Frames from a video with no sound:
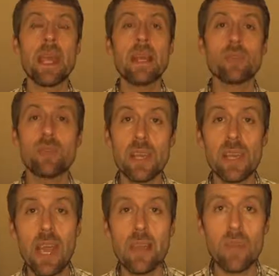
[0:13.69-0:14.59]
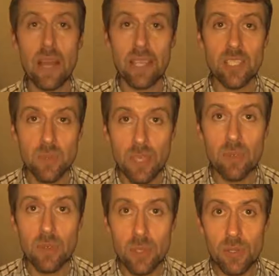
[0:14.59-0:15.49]
Today I would like to speak
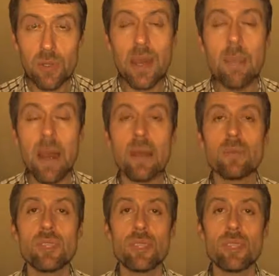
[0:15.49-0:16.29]
with you about